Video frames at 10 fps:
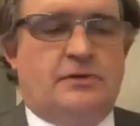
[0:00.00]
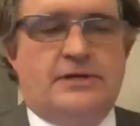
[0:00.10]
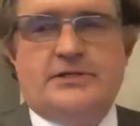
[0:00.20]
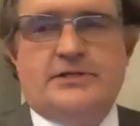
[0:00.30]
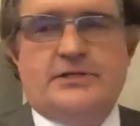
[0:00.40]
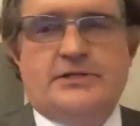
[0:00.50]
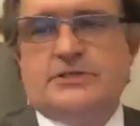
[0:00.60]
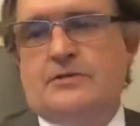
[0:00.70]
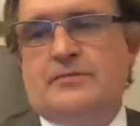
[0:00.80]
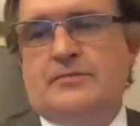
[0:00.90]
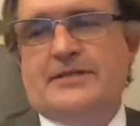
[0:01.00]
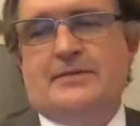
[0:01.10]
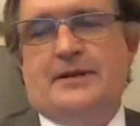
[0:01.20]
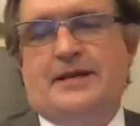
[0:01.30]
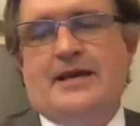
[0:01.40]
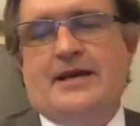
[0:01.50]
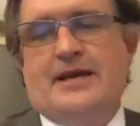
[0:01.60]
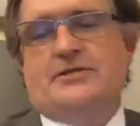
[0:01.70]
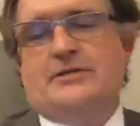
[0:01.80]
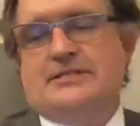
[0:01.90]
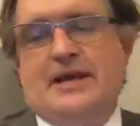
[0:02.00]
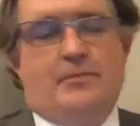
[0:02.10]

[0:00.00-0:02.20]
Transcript: so some of these I'm going to guess on. Sam